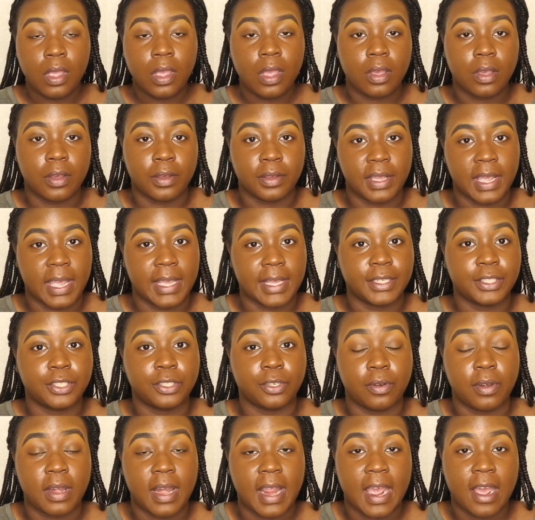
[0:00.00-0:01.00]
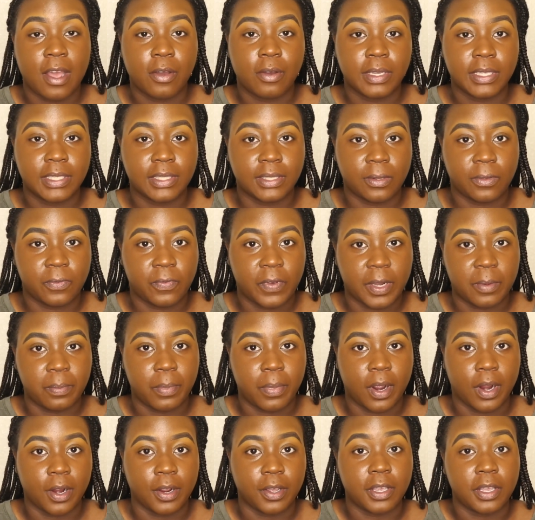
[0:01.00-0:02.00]
Okay, so now is the fun
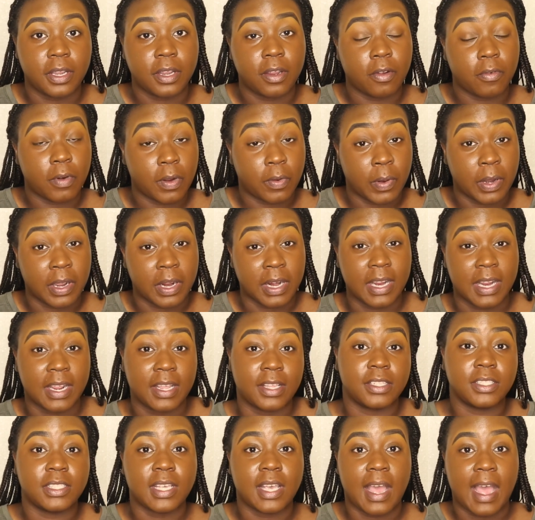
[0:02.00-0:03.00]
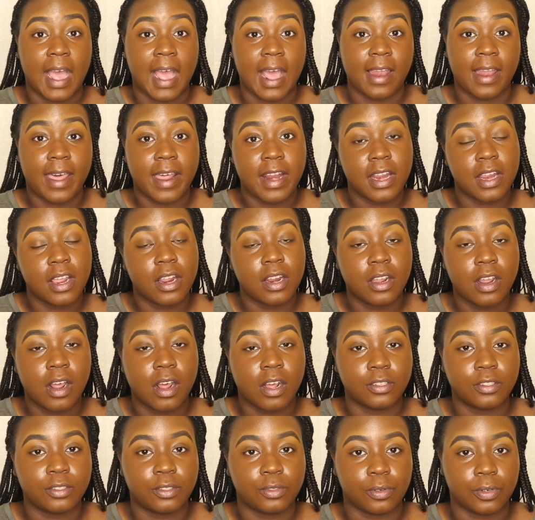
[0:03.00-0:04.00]
part. We're gonna get into highlighting and
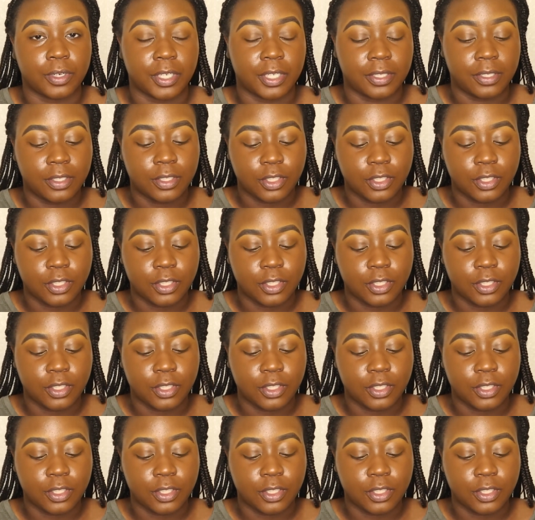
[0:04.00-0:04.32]
contouring.